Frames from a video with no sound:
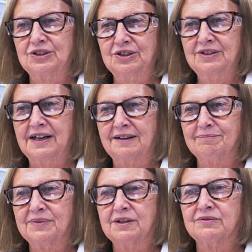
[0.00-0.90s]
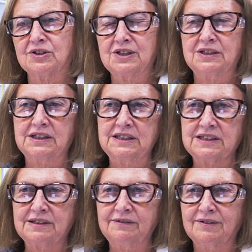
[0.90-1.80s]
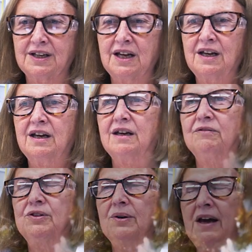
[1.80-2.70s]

do that. They're very adhesive. If you